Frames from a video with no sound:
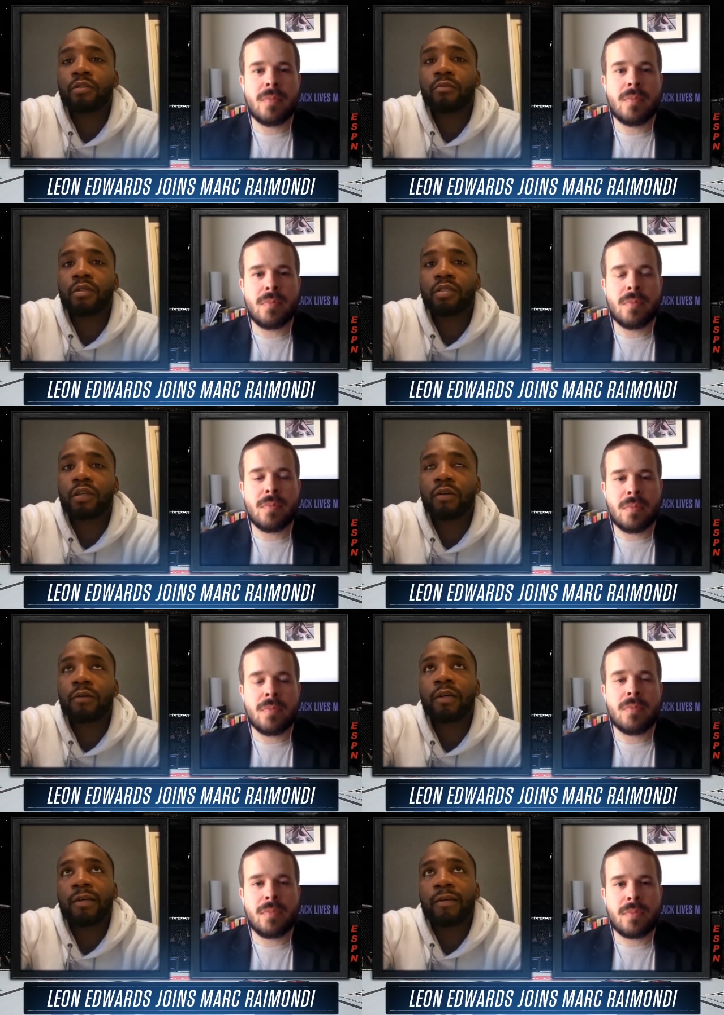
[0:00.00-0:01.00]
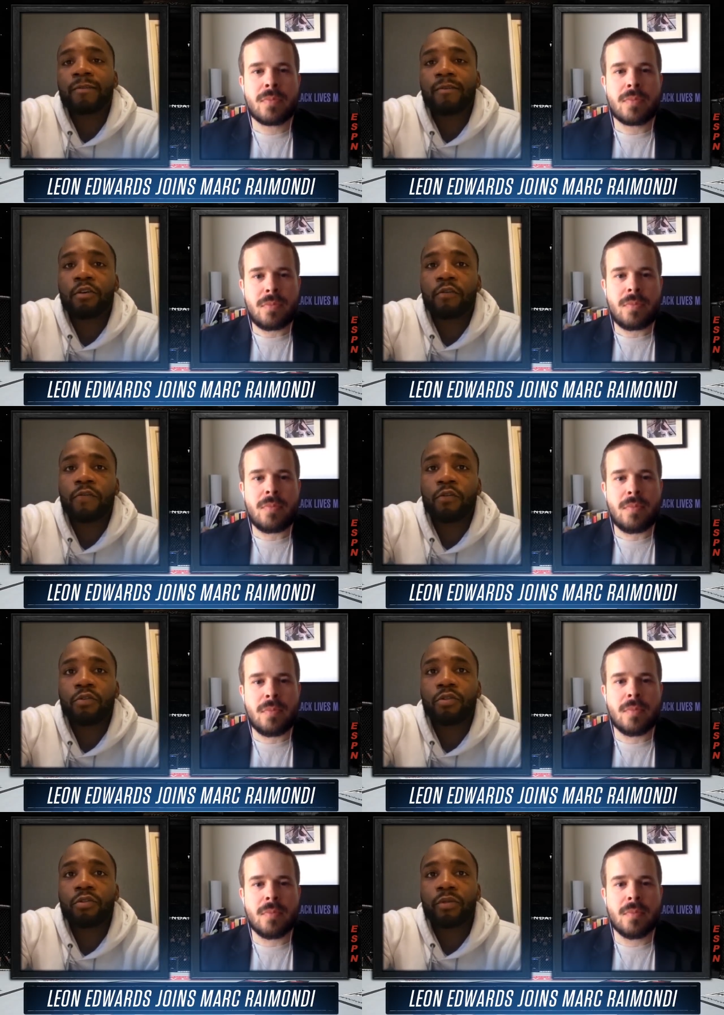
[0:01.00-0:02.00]
Speaker 1: You know what I mean? So I look
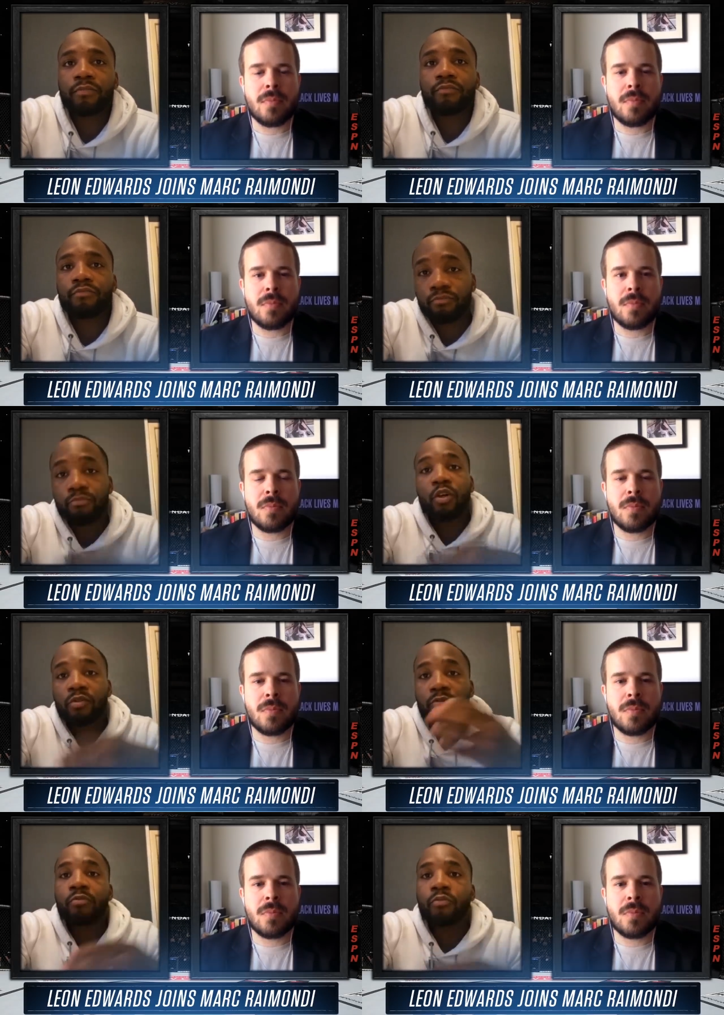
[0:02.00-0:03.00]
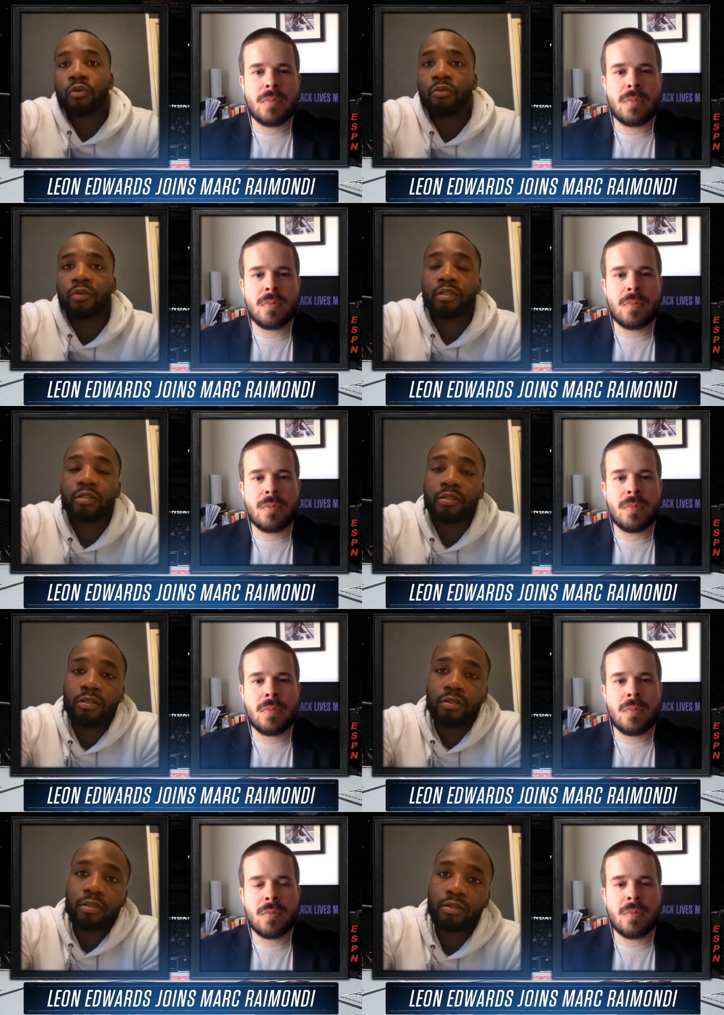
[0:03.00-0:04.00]
forward to it blossoming more and
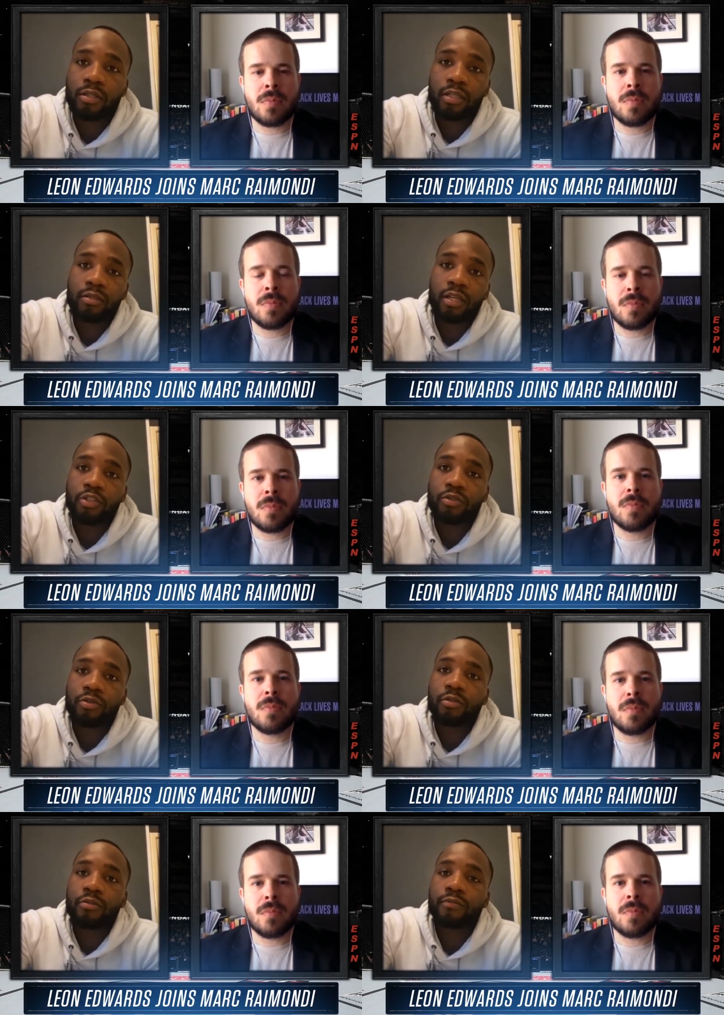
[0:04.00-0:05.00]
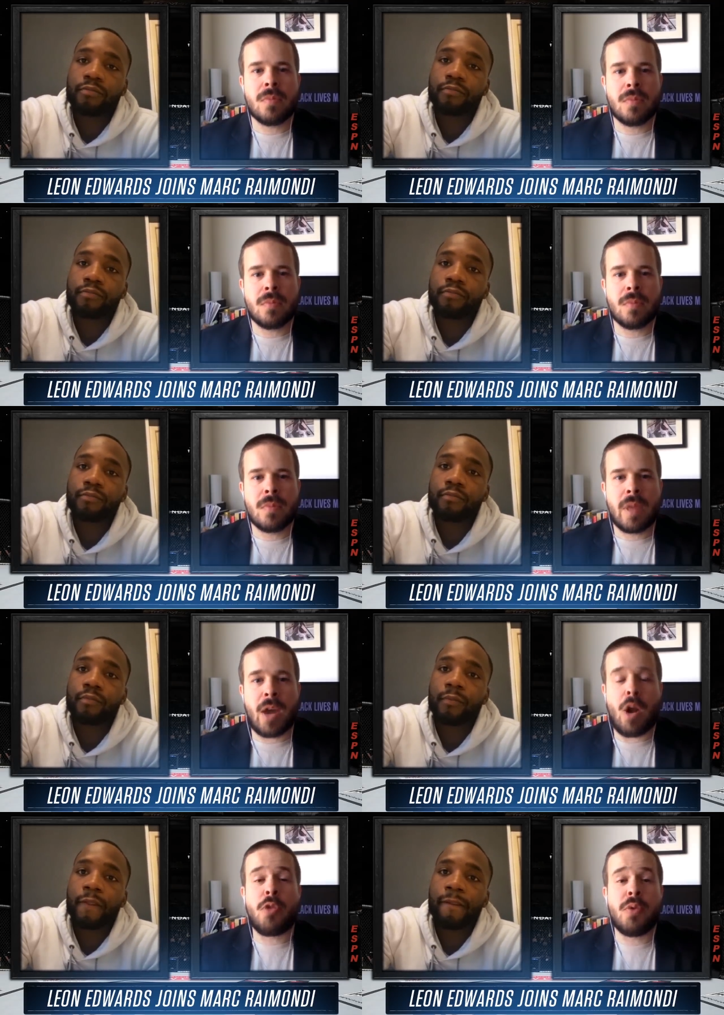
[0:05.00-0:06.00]
and, and, getting action done.
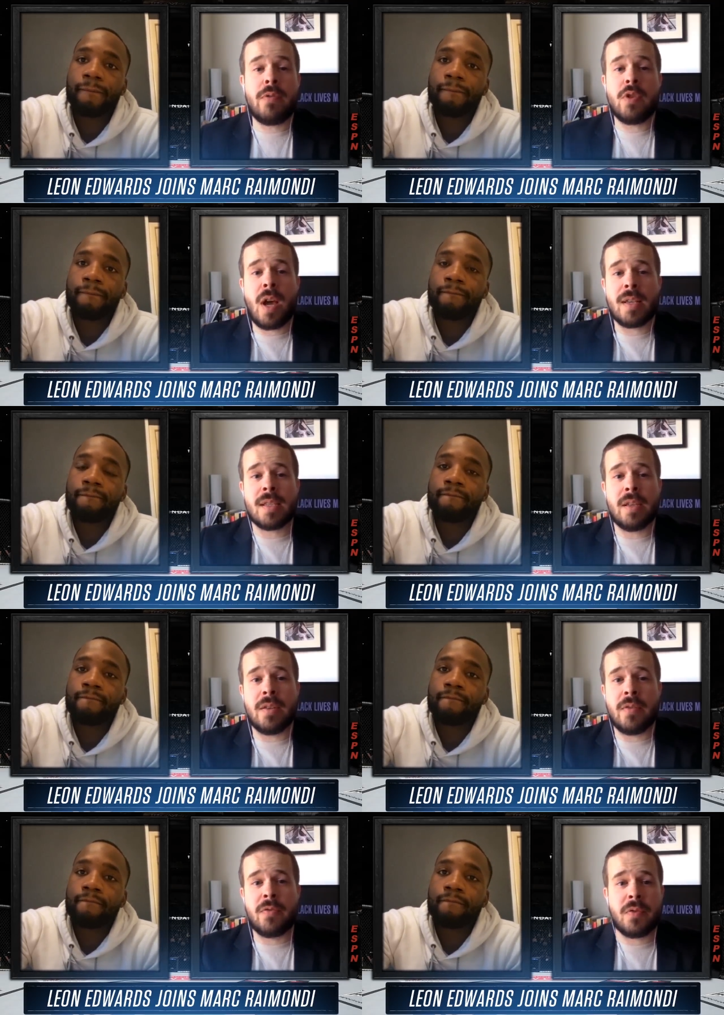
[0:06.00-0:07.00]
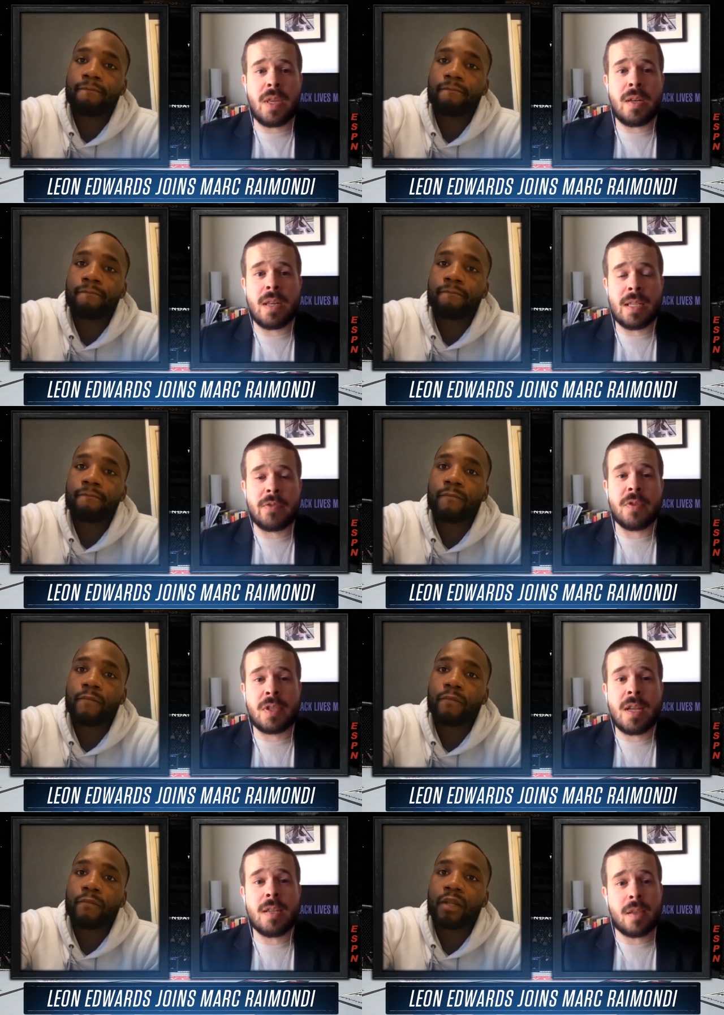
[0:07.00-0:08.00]
Speaker 2: And all three of you guys live in in different
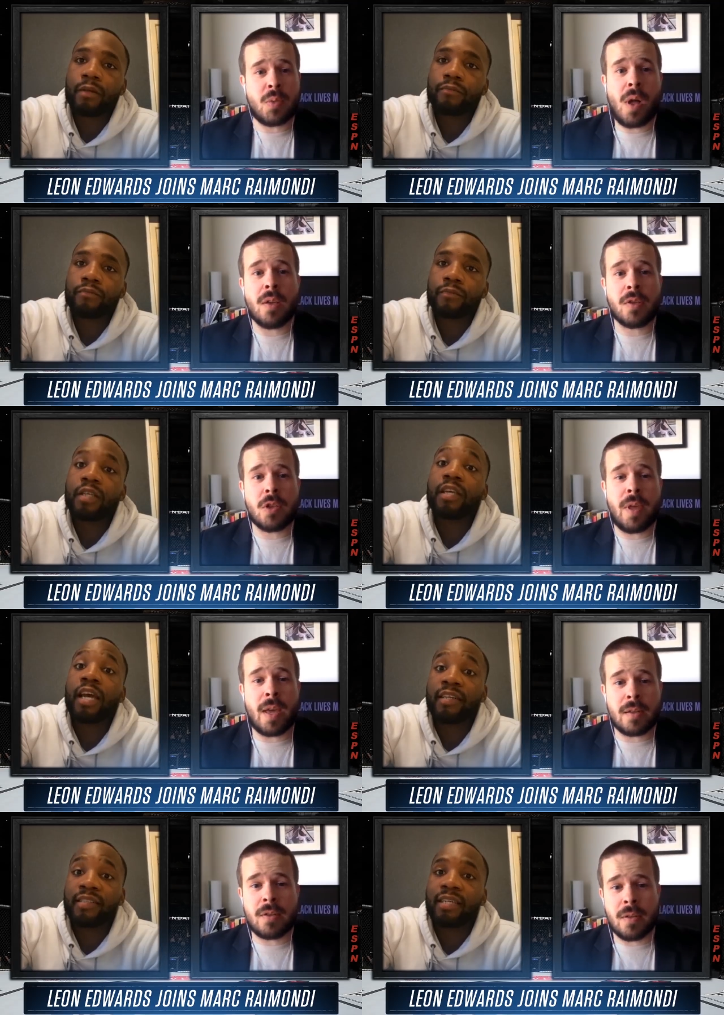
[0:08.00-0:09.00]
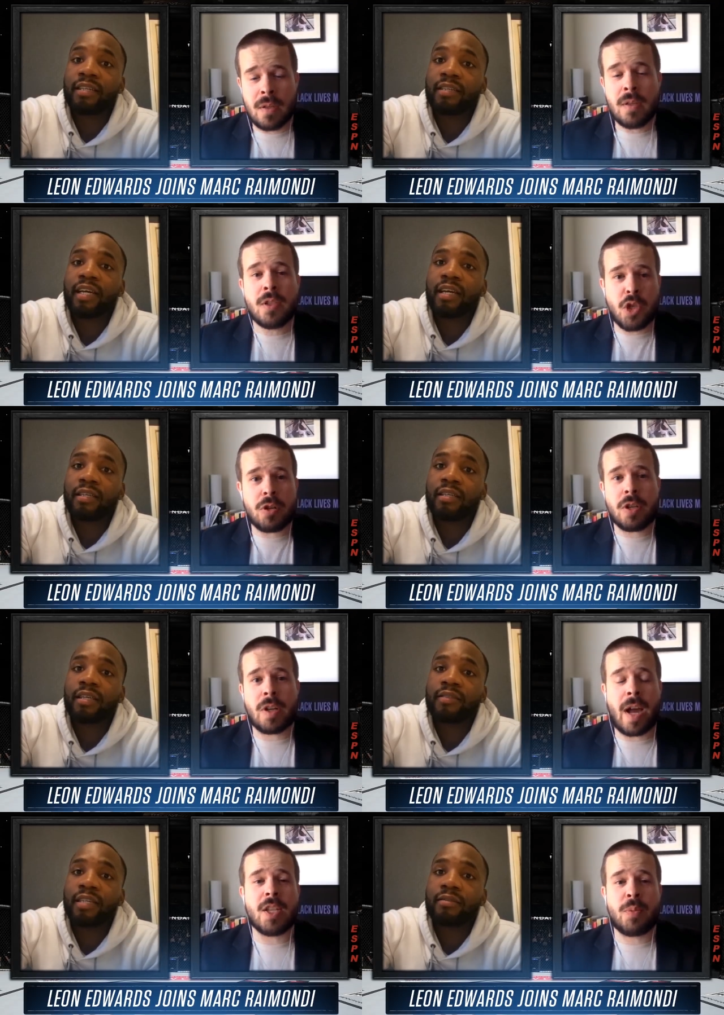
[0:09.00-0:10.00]
cities as well, so that could you're,
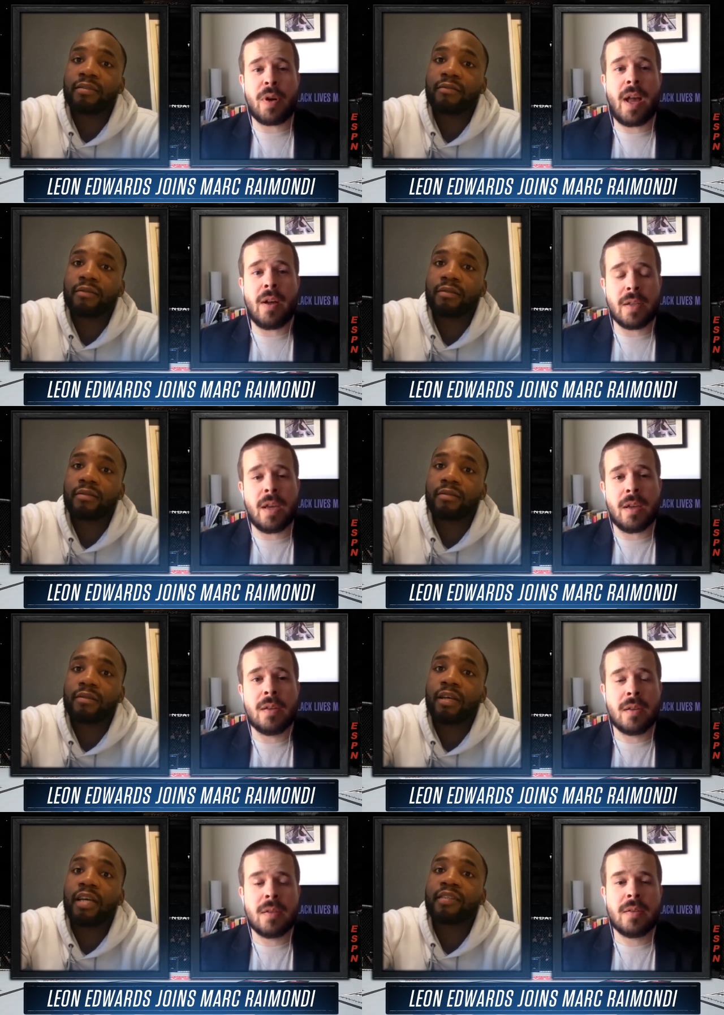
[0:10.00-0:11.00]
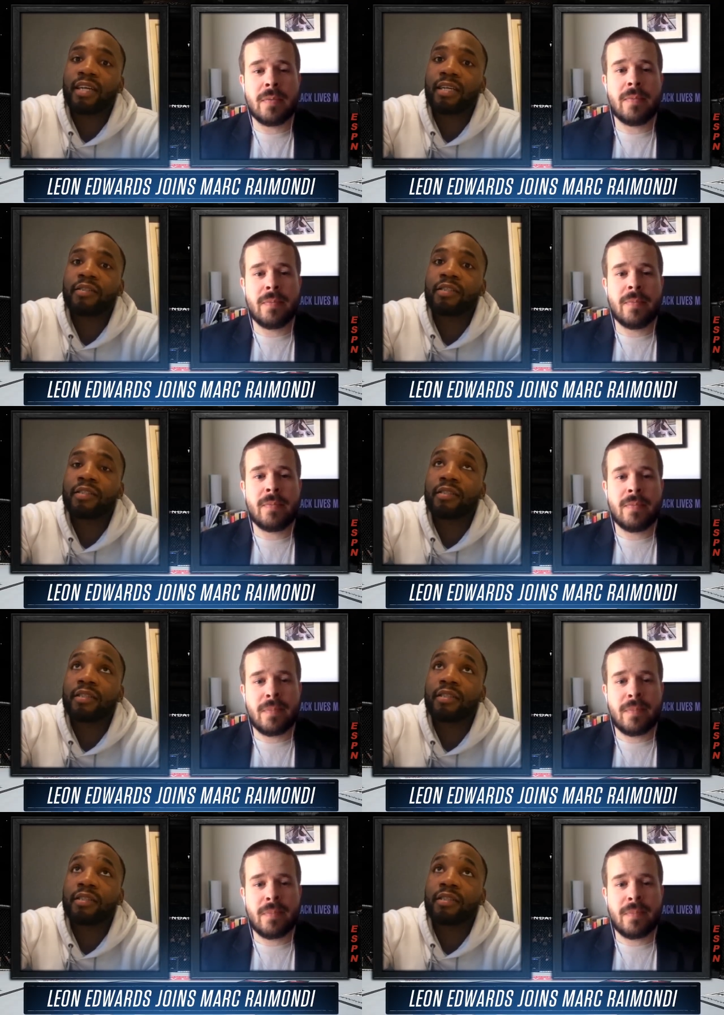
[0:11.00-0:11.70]
you're kind of spread out. Yeah, exactly. This